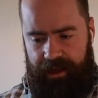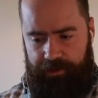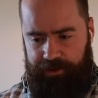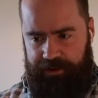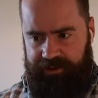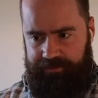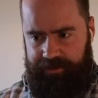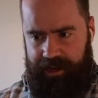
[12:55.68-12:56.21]
I
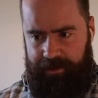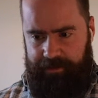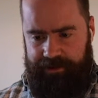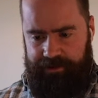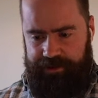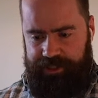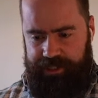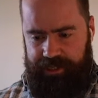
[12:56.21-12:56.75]
wouldn't have been able
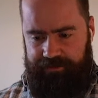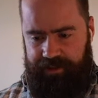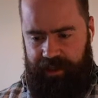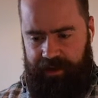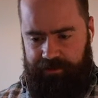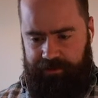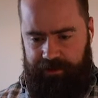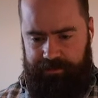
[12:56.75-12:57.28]
to achieve the
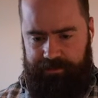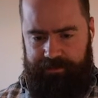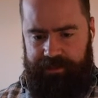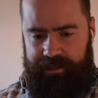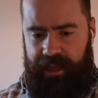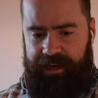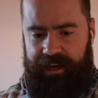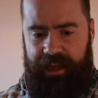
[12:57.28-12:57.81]
outcomes.
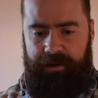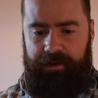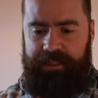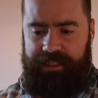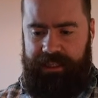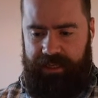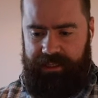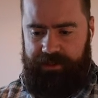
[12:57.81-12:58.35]
And now
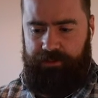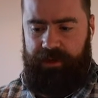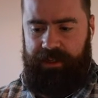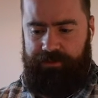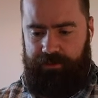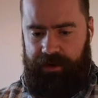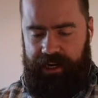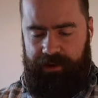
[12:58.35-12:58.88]
it's
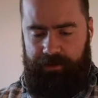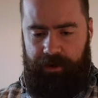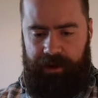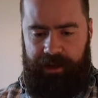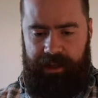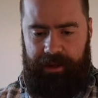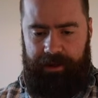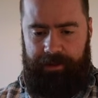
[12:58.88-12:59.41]
really
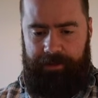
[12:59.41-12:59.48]
working.